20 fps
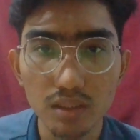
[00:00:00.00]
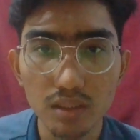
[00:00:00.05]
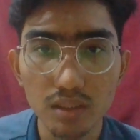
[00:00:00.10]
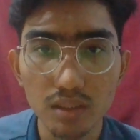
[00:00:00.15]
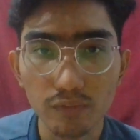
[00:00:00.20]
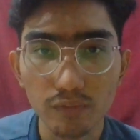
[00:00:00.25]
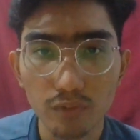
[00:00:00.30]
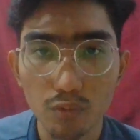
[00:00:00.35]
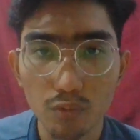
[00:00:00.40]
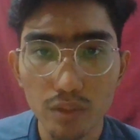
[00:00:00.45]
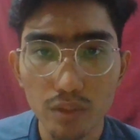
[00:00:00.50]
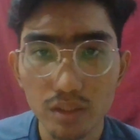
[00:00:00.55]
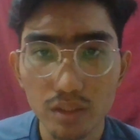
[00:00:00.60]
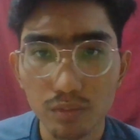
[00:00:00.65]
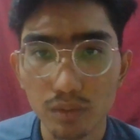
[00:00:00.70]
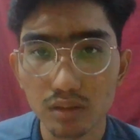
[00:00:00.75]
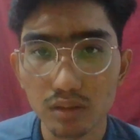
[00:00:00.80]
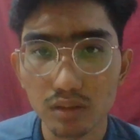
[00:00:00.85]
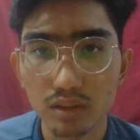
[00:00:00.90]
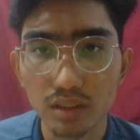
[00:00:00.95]
for wastewater
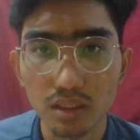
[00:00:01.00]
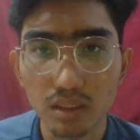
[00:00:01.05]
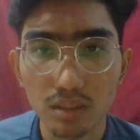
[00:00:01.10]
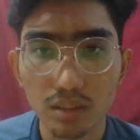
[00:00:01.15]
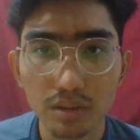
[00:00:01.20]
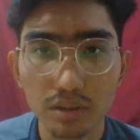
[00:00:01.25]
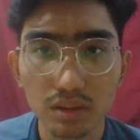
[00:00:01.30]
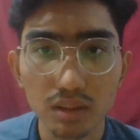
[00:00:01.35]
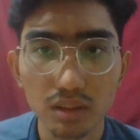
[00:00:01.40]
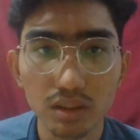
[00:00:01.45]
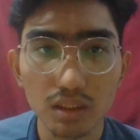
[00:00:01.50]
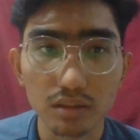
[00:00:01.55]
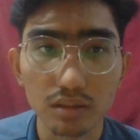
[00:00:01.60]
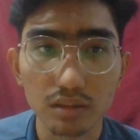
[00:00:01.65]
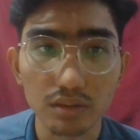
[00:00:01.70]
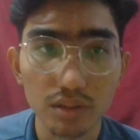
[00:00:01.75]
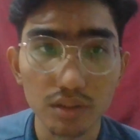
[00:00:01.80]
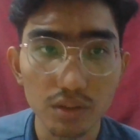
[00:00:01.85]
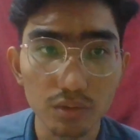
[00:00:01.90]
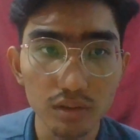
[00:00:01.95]
reclamation and
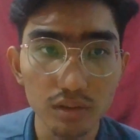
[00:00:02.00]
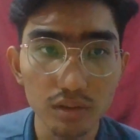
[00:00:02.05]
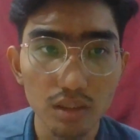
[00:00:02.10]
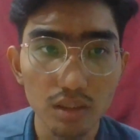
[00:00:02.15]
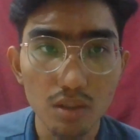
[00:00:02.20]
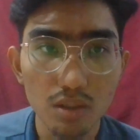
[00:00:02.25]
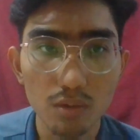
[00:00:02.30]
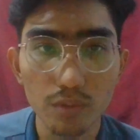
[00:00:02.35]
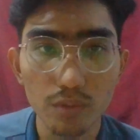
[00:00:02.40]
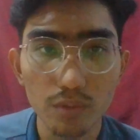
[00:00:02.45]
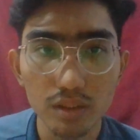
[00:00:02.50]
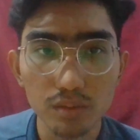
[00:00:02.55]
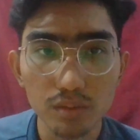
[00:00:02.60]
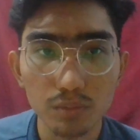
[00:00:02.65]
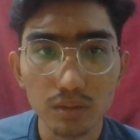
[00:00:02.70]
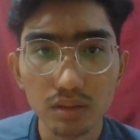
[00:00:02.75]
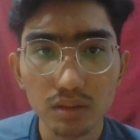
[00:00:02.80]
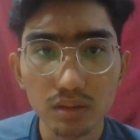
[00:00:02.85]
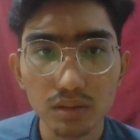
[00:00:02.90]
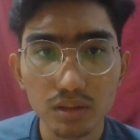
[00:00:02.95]
reuse, wastewater
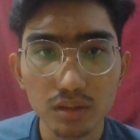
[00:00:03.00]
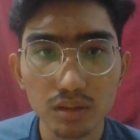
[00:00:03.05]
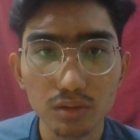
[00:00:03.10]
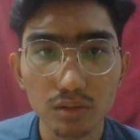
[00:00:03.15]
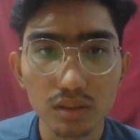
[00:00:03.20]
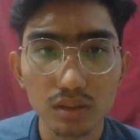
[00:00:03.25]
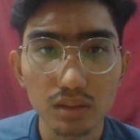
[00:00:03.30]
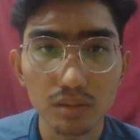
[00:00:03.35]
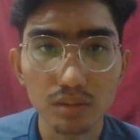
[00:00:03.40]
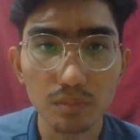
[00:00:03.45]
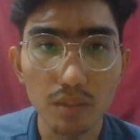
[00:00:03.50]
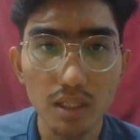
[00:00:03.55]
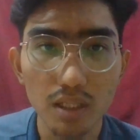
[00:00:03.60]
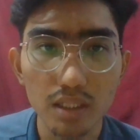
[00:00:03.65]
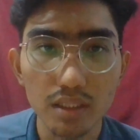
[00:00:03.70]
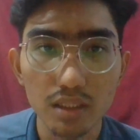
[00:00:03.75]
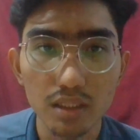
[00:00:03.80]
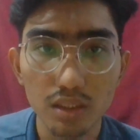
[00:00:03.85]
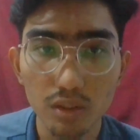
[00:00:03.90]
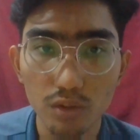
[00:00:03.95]
reuse is by
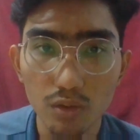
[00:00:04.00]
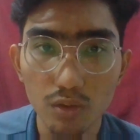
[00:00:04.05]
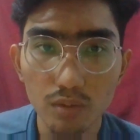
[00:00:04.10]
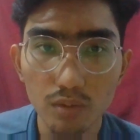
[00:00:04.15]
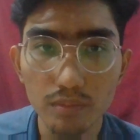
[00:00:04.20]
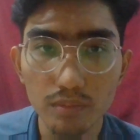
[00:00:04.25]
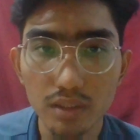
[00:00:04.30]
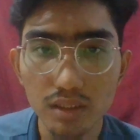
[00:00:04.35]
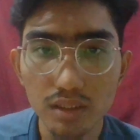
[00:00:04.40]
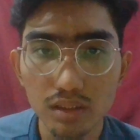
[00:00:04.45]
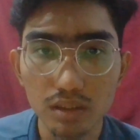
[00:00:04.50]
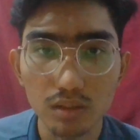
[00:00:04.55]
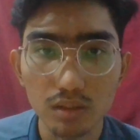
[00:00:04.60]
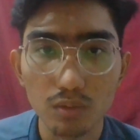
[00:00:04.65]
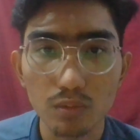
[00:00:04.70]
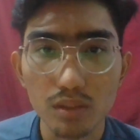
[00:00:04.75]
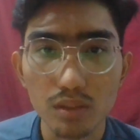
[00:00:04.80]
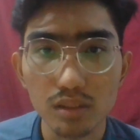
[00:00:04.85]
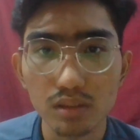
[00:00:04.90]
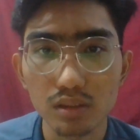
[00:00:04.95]
no means a
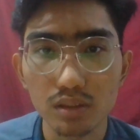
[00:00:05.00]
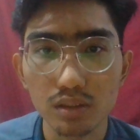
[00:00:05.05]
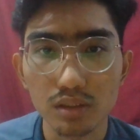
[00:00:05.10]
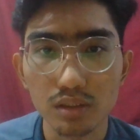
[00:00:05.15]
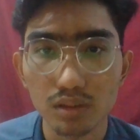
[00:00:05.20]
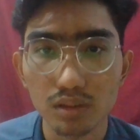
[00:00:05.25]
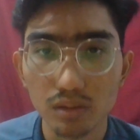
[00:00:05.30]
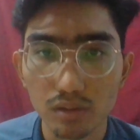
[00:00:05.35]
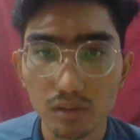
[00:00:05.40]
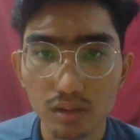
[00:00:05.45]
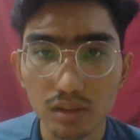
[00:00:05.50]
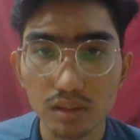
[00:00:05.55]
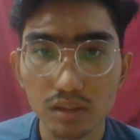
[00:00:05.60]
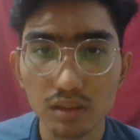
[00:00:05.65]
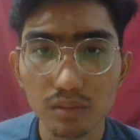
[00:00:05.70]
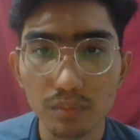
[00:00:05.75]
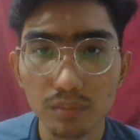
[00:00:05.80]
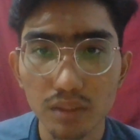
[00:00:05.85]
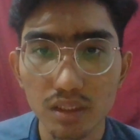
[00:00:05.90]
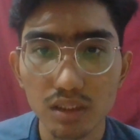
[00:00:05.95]
water resources
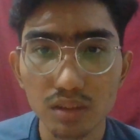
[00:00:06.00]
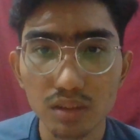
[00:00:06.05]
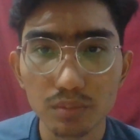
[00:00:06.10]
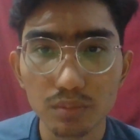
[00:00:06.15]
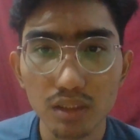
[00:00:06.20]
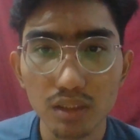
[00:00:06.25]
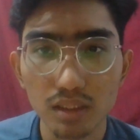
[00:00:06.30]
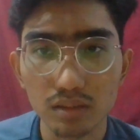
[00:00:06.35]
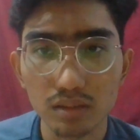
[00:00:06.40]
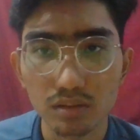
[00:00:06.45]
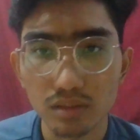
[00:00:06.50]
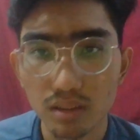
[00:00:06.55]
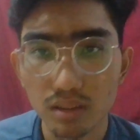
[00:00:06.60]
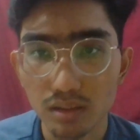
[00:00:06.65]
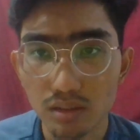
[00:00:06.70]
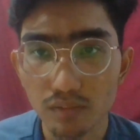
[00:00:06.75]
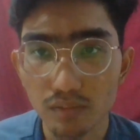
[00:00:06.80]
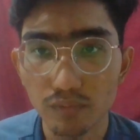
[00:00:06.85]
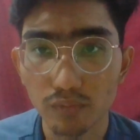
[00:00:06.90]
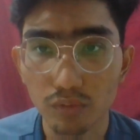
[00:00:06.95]
management alternative
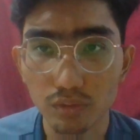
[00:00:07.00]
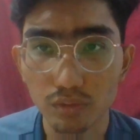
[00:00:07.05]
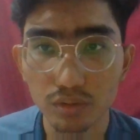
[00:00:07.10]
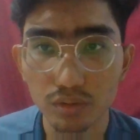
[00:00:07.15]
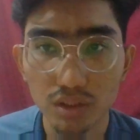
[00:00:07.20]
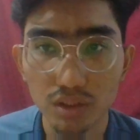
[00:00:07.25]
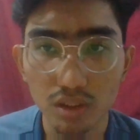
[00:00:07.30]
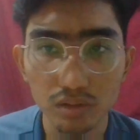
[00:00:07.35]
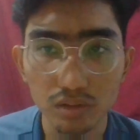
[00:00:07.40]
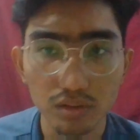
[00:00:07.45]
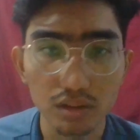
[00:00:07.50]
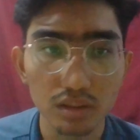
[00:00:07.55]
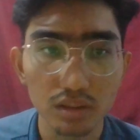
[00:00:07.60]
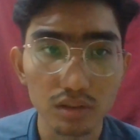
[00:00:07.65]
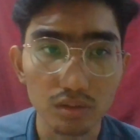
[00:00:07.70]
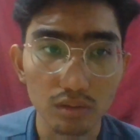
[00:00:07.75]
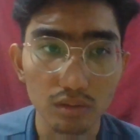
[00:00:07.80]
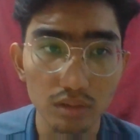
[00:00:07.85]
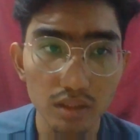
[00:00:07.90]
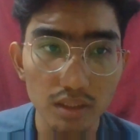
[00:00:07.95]
for drought years
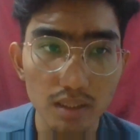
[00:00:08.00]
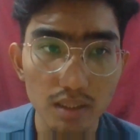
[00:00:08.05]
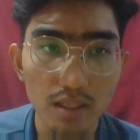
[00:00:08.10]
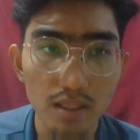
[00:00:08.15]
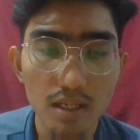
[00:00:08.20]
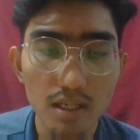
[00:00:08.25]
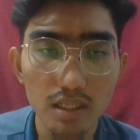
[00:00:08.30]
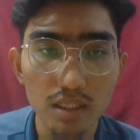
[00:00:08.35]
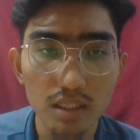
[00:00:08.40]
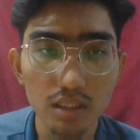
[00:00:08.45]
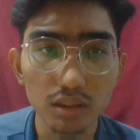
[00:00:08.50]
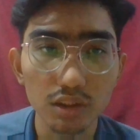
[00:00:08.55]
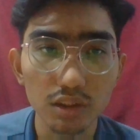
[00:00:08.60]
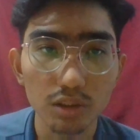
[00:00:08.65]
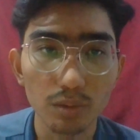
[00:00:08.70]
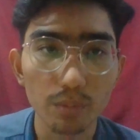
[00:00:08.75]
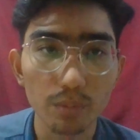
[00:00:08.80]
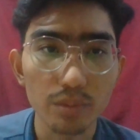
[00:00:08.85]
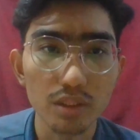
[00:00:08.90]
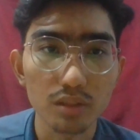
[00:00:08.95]
only. It should be
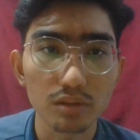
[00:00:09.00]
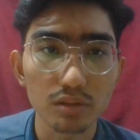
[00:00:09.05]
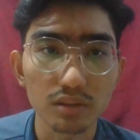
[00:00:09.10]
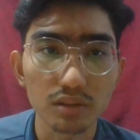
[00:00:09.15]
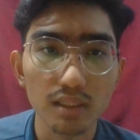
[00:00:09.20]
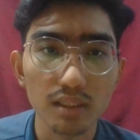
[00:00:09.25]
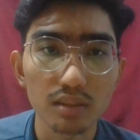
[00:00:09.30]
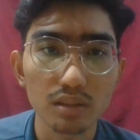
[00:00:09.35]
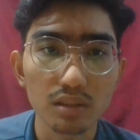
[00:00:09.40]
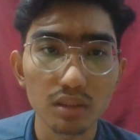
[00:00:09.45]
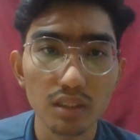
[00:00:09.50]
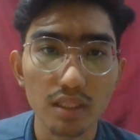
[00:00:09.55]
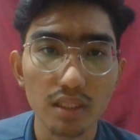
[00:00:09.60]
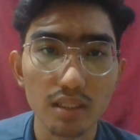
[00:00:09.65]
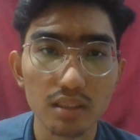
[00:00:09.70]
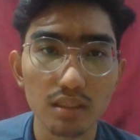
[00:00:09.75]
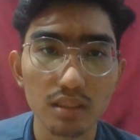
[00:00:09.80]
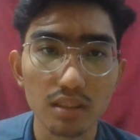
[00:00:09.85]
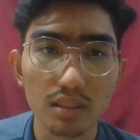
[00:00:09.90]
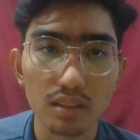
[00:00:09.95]
considered an
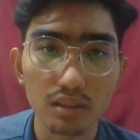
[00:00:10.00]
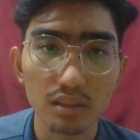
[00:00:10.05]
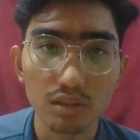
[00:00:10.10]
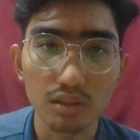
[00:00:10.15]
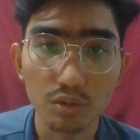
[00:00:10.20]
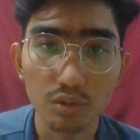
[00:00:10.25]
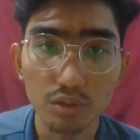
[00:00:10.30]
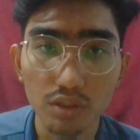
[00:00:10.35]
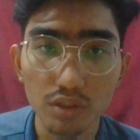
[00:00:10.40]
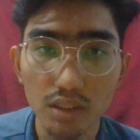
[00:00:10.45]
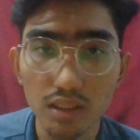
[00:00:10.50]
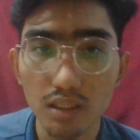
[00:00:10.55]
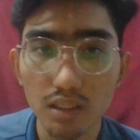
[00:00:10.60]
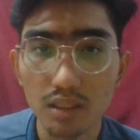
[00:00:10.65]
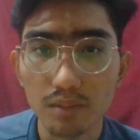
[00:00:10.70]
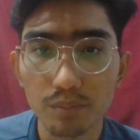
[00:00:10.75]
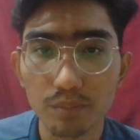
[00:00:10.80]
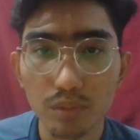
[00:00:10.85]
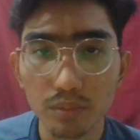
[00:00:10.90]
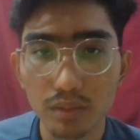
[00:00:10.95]
integral and
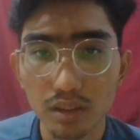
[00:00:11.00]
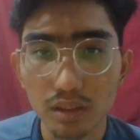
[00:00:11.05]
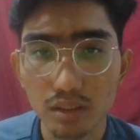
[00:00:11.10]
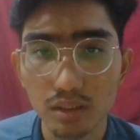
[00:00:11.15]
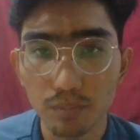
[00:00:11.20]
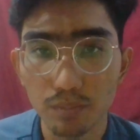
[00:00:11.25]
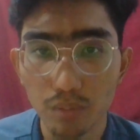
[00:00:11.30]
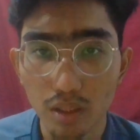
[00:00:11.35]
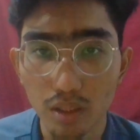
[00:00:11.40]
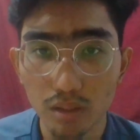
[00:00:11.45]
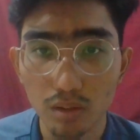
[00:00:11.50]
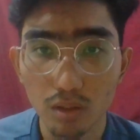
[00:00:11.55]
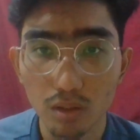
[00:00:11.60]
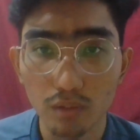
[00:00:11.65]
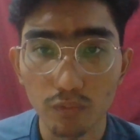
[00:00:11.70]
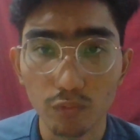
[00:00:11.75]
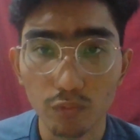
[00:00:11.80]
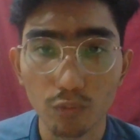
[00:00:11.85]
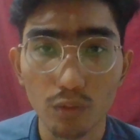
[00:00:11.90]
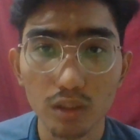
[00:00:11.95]
permanent part of
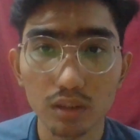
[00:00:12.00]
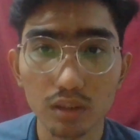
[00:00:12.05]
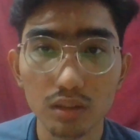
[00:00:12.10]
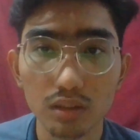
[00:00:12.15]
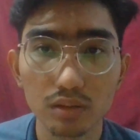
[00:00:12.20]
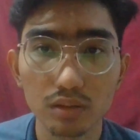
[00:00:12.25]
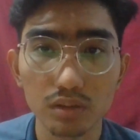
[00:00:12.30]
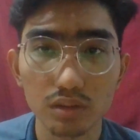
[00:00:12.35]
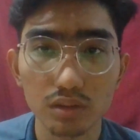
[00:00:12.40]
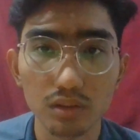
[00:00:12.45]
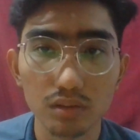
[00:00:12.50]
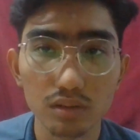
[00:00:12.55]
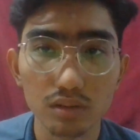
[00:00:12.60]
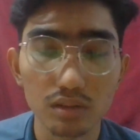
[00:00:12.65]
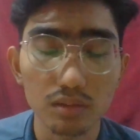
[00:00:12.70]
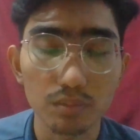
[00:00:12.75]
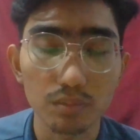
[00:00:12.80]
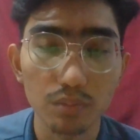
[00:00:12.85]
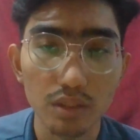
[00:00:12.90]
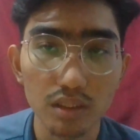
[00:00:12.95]
water resources
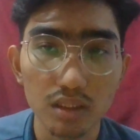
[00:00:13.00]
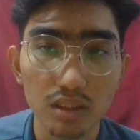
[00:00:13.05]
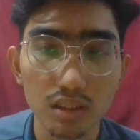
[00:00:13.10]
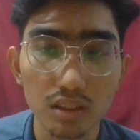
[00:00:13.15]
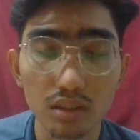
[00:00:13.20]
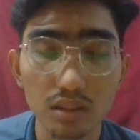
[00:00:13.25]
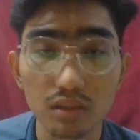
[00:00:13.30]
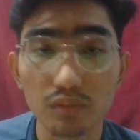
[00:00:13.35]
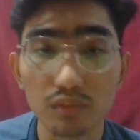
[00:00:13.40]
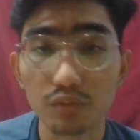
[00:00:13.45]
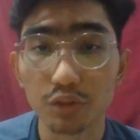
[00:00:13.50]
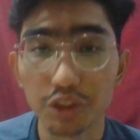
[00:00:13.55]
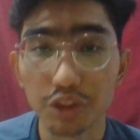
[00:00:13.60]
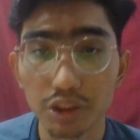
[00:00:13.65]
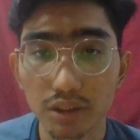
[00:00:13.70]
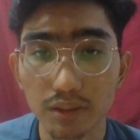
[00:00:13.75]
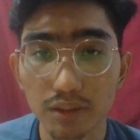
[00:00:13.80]
planning in the future.